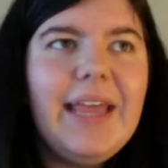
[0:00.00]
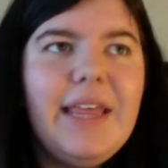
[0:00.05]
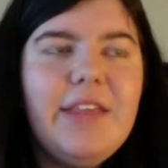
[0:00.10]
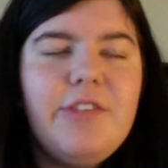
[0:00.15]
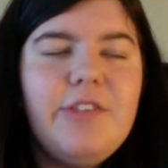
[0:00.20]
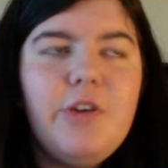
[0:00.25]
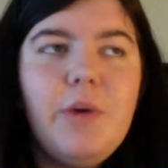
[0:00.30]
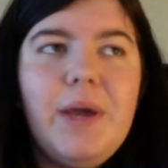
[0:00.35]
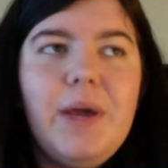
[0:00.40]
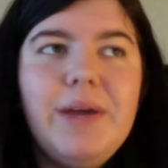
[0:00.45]

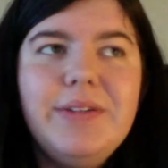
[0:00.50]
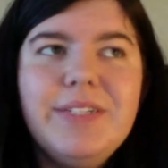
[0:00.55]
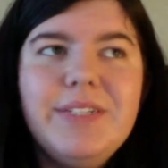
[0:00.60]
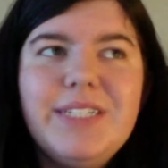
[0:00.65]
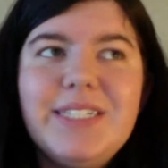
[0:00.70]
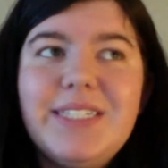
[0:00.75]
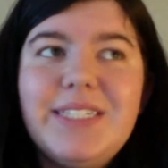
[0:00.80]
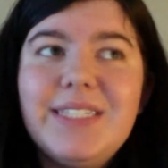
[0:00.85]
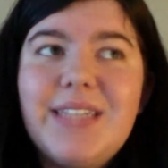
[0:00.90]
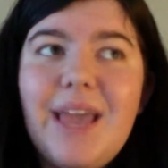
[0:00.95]
So it was an
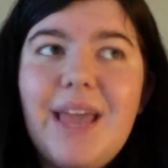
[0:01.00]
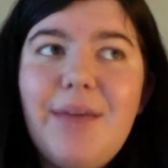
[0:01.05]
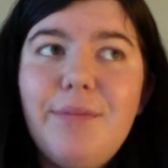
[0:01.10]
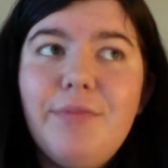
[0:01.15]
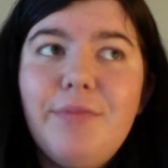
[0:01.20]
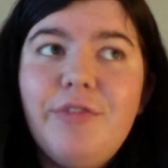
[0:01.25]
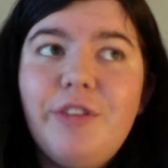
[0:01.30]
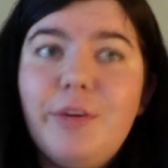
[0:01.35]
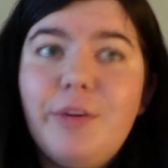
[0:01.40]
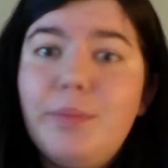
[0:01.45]
escape
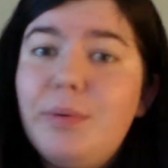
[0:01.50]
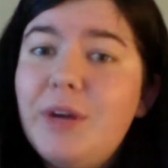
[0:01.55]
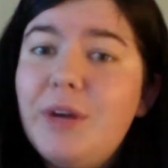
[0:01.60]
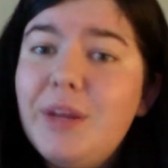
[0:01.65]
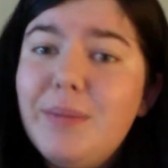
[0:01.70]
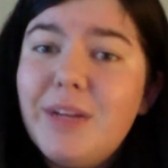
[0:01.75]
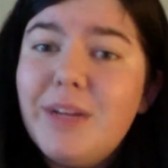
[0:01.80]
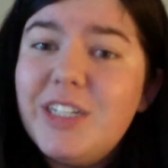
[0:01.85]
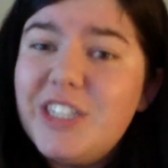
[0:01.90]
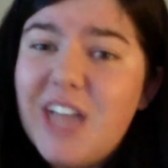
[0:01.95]
for
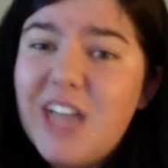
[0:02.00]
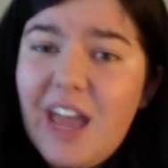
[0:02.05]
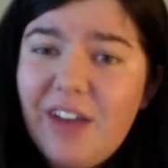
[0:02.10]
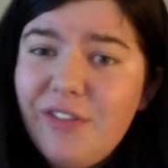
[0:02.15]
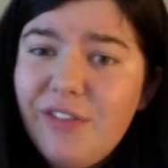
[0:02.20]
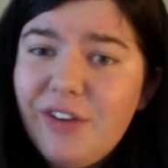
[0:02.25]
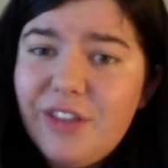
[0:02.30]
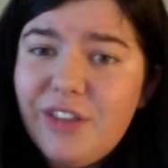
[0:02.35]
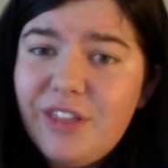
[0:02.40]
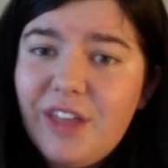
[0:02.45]
pretty much
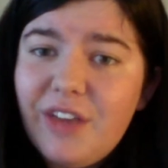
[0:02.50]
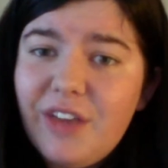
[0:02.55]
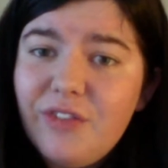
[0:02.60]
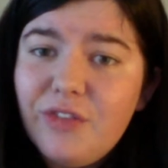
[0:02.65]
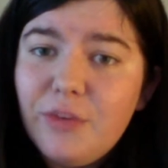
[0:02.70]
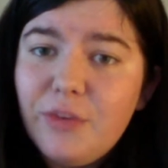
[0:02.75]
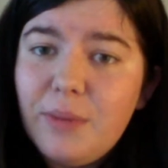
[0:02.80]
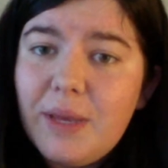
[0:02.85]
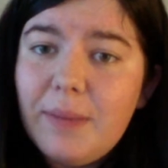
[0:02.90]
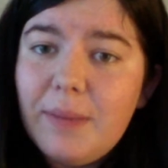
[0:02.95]
everything
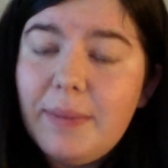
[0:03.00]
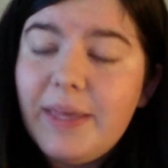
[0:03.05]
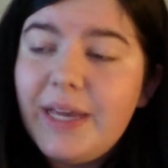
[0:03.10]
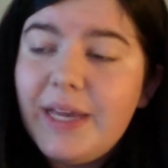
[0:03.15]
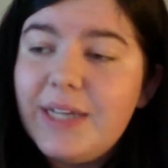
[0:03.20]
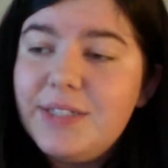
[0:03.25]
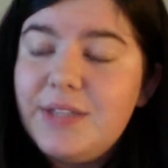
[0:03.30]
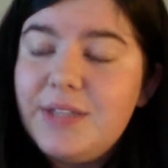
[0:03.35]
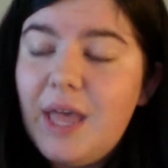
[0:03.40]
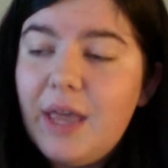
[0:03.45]
for me,
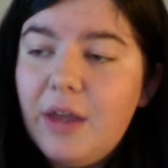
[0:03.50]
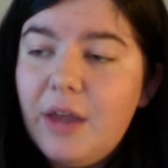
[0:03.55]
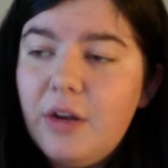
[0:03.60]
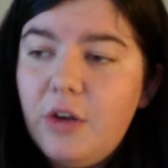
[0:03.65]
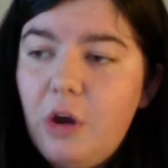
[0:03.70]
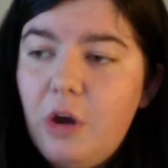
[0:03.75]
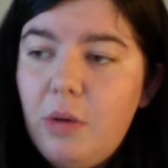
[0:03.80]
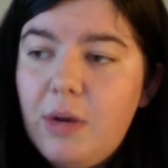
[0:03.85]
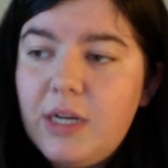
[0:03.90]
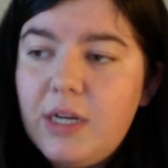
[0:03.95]
because I could
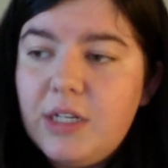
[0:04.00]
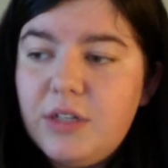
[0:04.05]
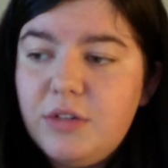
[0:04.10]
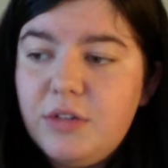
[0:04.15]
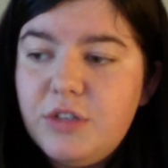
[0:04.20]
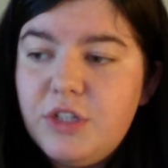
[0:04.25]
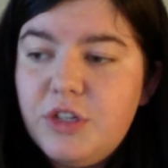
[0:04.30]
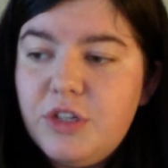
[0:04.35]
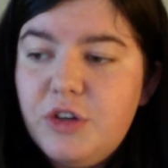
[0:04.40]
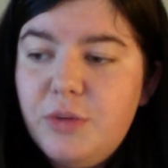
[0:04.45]
go on
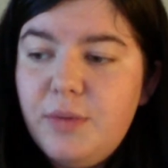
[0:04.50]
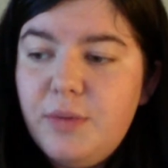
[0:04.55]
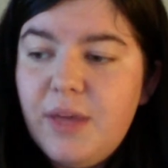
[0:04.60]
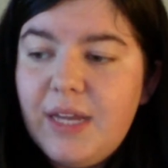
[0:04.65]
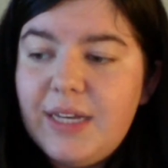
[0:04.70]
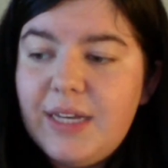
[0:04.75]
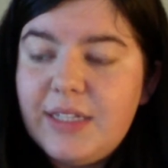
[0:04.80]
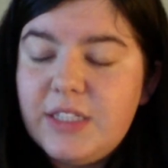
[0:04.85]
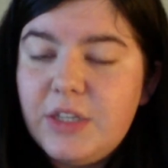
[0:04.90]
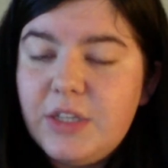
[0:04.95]
YouTube,
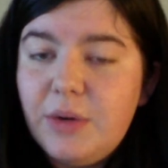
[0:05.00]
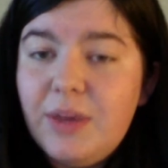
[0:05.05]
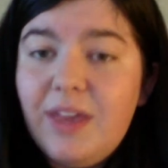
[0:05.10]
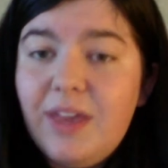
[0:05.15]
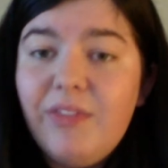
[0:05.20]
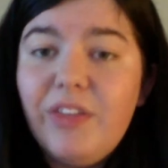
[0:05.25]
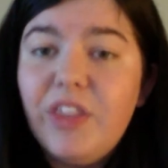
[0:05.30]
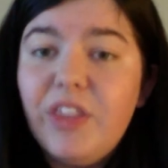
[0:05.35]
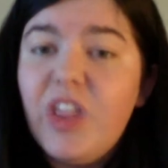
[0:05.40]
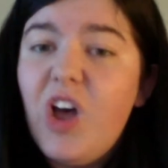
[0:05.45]
and so
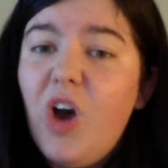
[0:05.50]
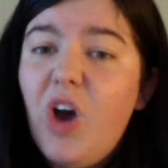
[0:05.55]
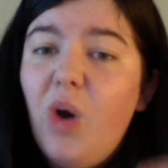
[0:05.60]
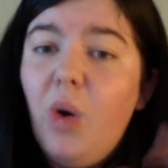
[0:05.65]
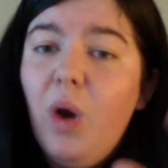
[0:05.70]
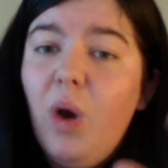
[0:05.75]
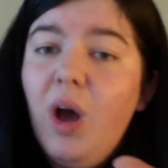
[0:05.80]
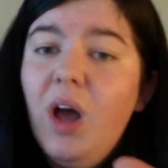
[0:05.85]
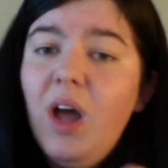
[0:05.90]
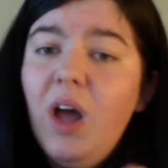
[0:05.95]
even
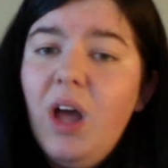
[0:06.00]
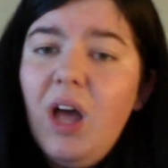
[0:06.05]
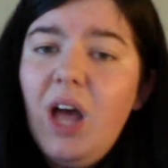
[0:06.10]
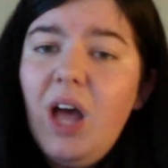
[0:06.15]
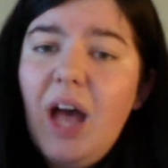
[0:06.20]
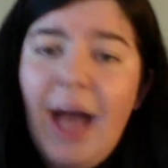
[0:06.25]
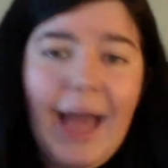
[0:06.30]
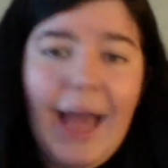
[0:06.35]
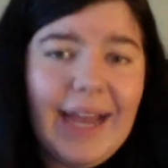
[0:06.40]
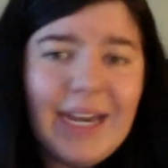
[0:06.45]
though
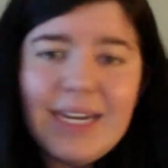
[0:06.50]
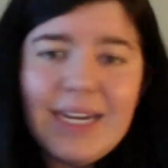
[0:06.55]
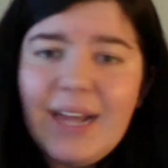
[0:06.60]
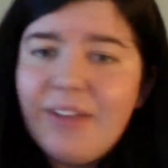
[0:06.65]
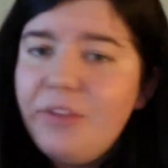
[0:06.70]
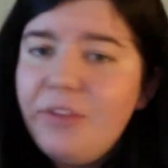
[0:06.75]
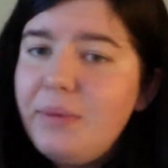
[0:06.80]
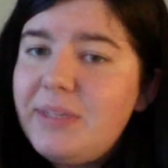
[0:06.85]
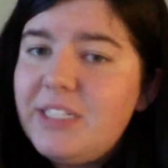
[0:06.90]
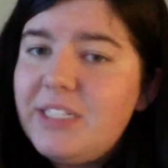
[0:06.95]
I didn't
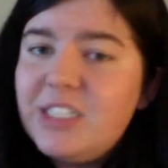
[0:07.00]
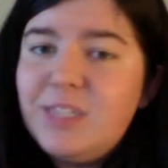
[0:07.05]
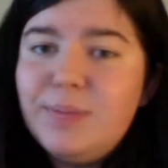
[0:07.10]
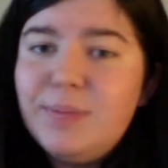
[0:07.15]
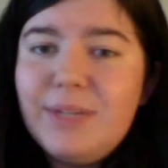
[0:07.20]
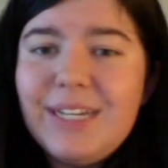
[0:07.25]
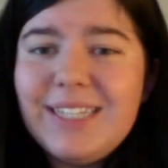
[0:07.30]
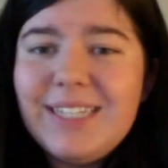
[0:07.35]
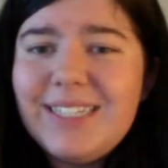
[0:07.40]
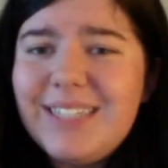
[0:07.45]
have the best
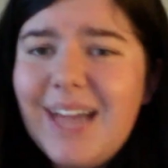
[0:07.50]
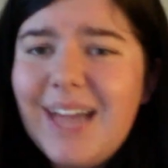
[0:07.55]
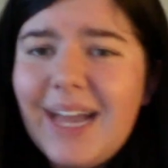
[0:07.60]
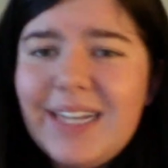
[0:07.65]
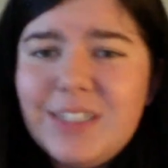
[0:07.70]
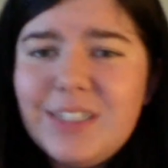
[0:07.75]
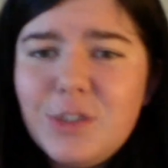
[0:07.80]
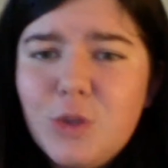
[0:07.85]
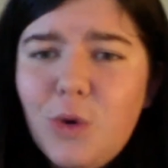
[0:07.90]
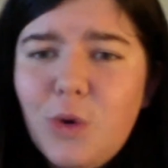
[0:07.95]
experience in
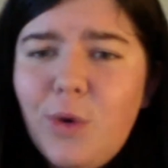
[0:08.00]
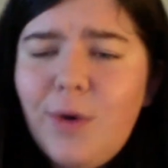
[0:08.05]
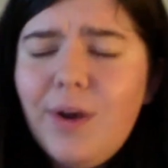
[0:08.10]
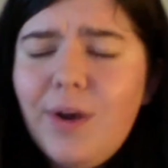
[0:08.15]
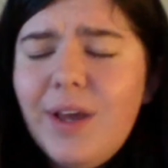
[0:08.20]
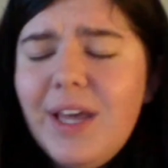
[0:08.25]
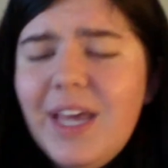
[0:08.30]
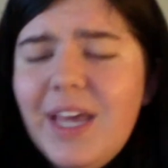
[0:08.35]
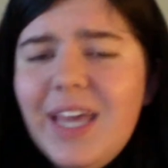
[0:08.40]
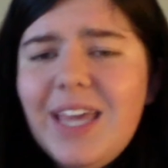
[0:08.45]
high school,
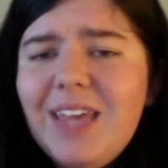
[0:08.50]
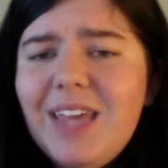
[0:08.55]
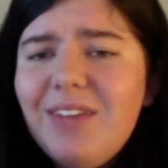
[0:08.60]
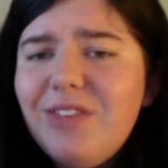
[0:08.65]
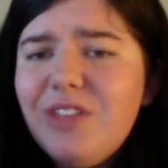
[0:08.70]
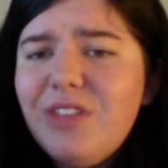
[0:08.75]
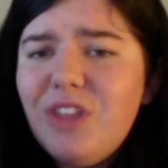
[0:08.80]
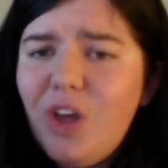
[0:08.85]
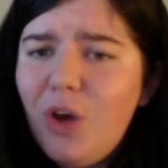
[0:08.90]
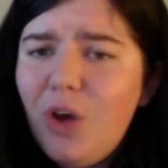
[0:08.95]

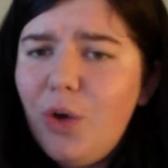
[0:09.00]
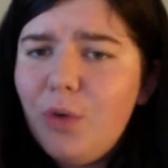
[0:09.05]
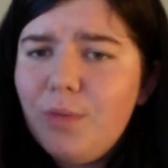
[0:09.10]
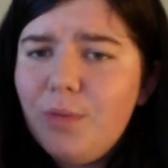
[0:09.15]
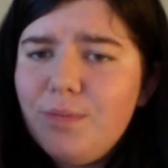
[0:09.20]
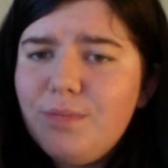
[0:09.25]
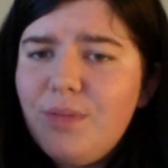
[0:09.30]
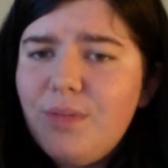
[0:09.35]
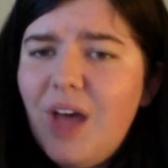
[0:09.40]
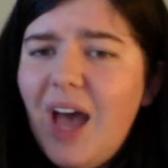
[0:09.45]
even though
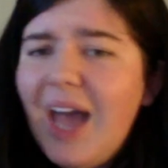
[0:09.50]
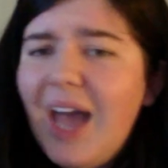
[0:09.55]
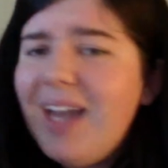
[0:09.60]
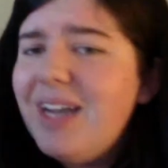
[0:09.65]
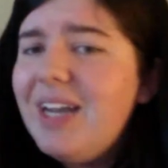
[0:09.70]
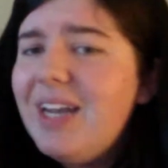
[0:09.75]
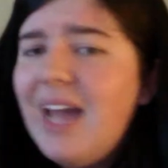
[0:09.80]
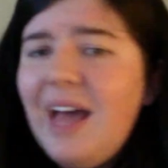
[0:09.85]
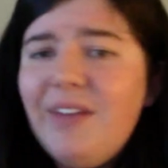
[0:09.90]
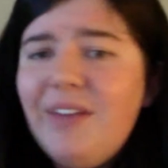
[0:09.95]
I
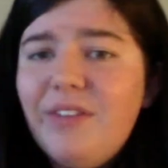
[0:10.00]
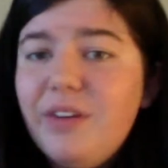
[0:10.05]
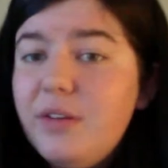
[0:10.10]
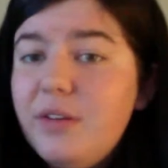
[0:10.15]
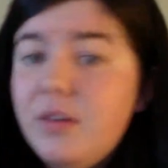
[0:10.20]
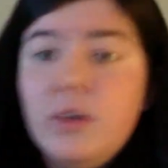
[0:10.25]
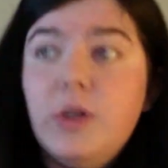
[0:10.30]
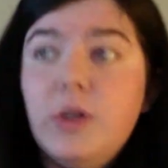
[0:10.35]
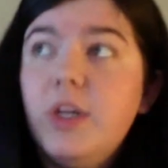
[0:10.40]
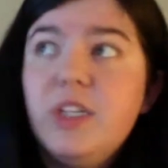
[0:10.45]
didn't have a
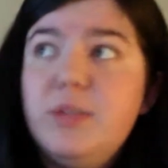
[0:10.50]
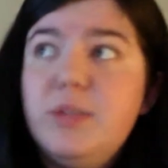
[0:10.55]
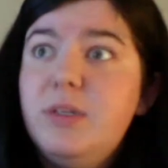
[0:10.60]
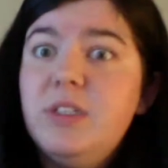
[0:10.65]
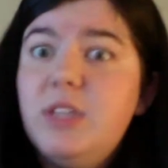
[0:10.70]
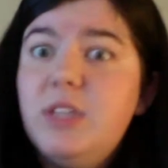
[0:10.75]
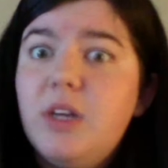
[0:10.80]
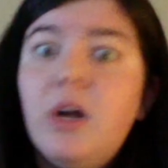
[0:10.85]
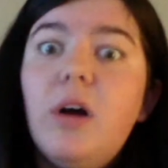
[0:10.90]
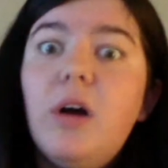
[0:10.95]
good
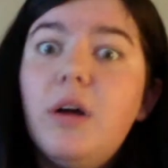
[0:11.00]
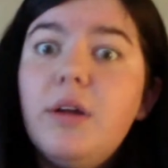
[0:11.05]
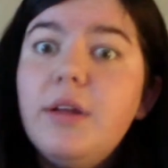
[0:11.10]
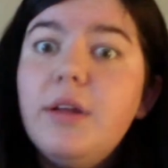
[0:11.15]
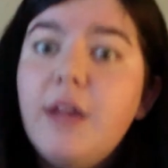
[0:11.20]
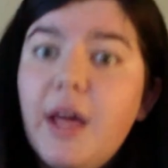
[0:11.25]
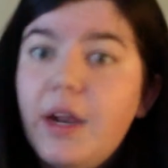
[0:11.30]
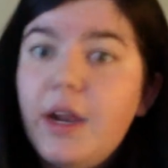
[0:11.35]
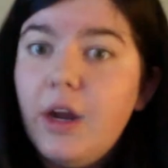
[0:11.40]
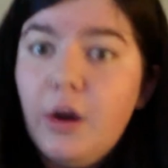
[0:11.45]
experience at all
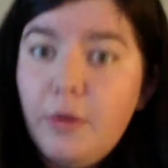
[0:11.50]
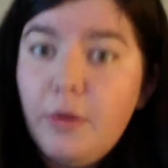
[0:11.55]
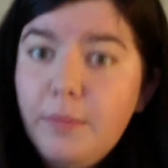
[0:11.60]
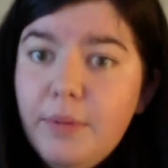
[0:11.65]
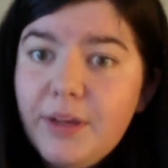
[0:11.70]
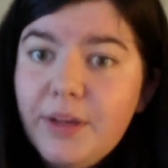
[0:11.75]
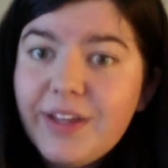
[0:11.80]
at home,